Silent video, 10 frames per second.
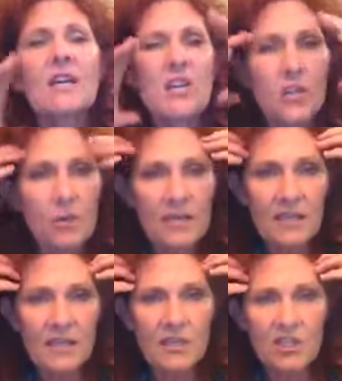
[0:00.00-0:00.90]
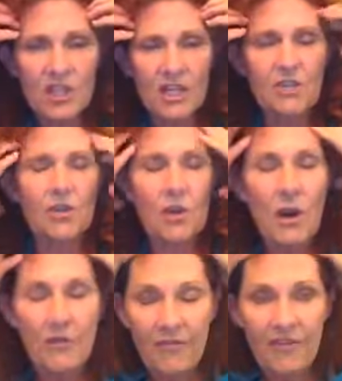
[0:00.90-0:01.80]
QEEG
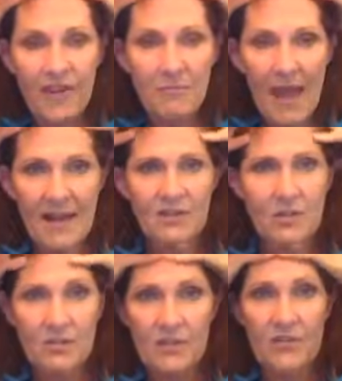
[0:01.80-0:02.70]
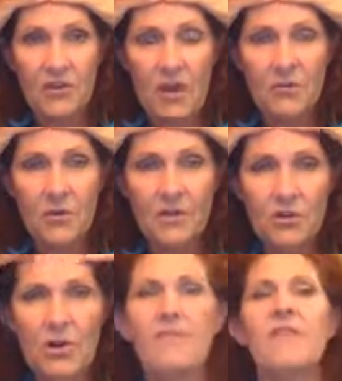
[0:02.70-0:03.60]
neurofeedback. So if you don't know what
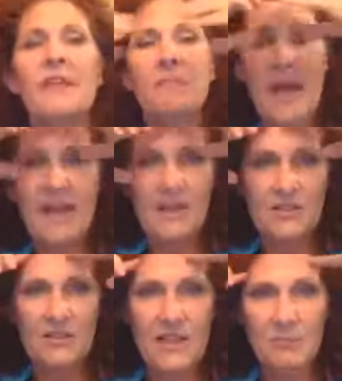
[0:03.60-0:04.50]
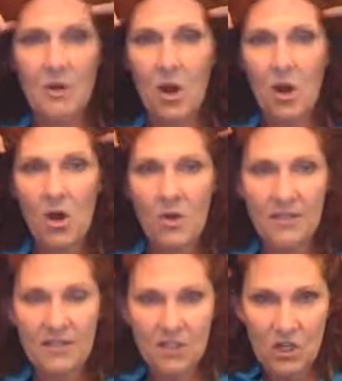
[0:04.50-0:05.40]
neurofeedback is, they put all
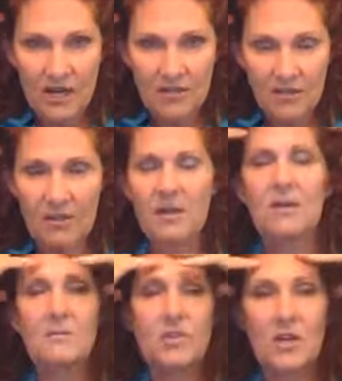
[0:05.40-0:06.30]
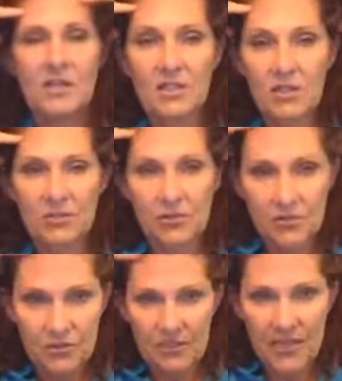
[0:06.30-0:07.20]
these trans uh,
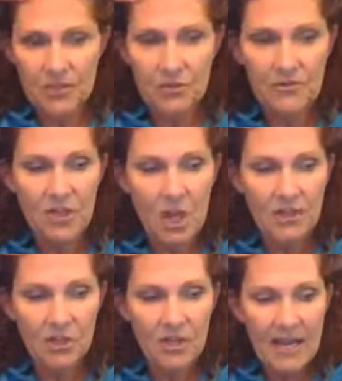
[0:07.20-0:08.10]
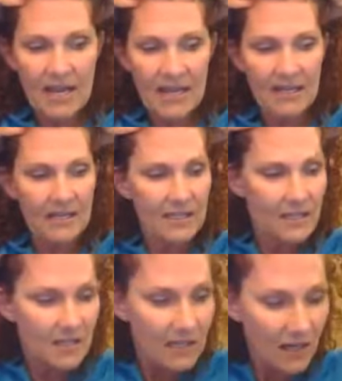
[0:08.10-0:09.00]
transducers, electrodes on your head.
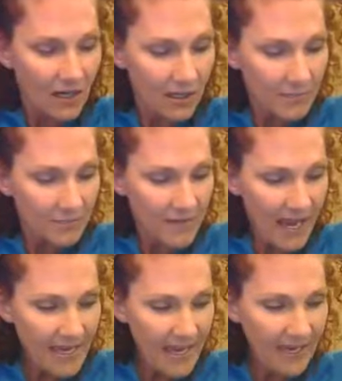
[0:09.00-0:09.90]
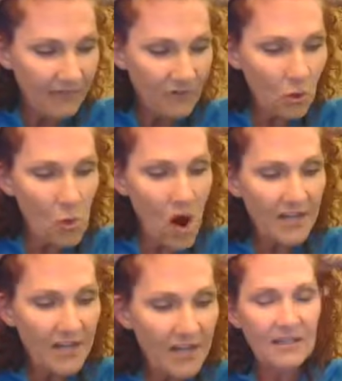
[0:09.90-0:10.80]
Um, KK, if you're
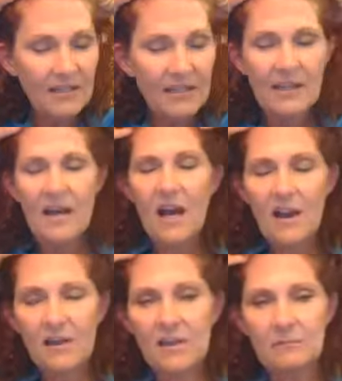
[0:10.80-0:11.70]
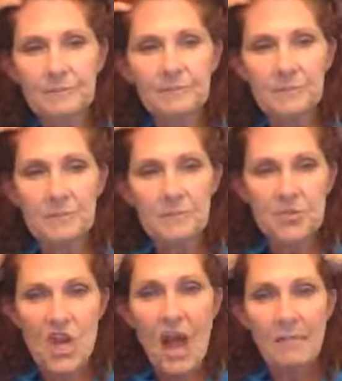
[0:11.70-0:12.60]
watching, um,
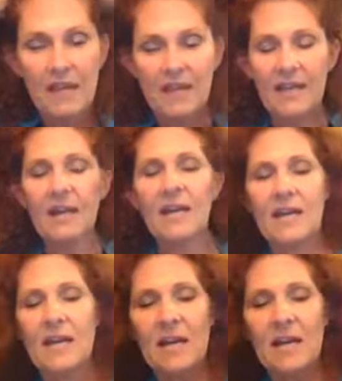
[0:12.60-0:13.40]
chime in here.